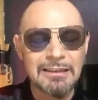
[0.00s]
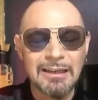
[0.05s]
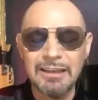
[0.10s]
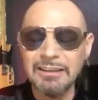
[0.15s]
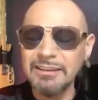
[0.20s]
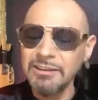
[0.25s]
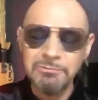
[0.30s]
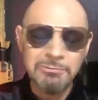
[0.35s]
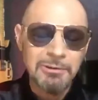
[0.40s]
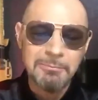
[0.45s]

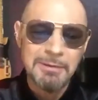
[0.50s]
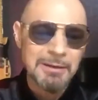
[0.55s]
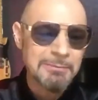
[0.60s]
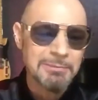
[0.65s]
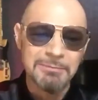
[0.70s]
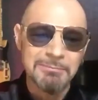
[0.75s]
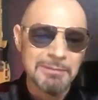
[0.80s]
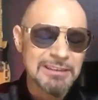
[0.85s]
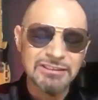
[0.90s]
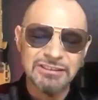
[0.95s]
I don't
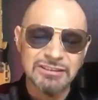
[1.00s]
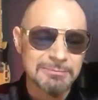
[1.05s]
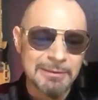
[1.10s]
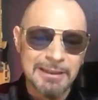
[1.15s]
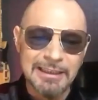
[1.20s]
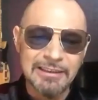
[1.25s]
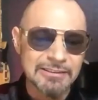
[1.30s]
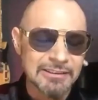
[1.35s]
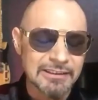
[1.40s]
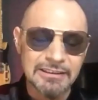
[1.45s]
remember much
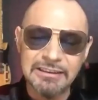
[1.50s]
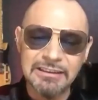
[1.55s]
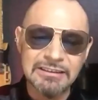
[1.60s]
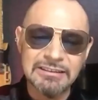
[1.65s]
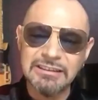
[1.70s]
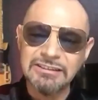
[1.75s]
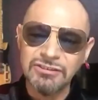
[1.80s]
about it.